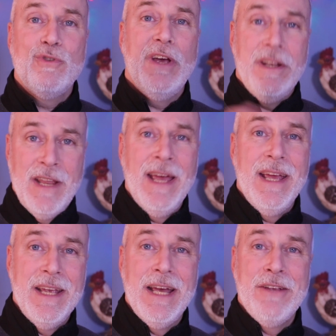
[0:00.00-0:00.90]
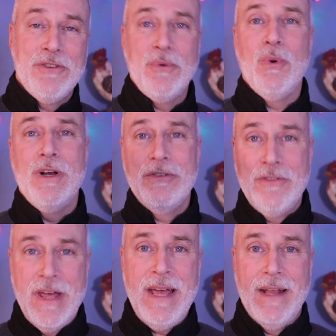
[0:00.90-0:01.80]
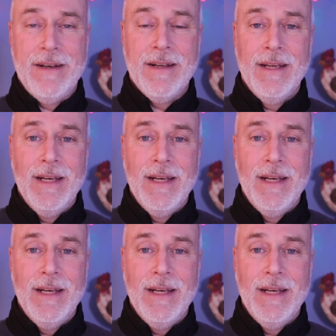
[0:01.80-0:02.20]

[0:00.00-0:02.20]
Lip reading: today as it was then.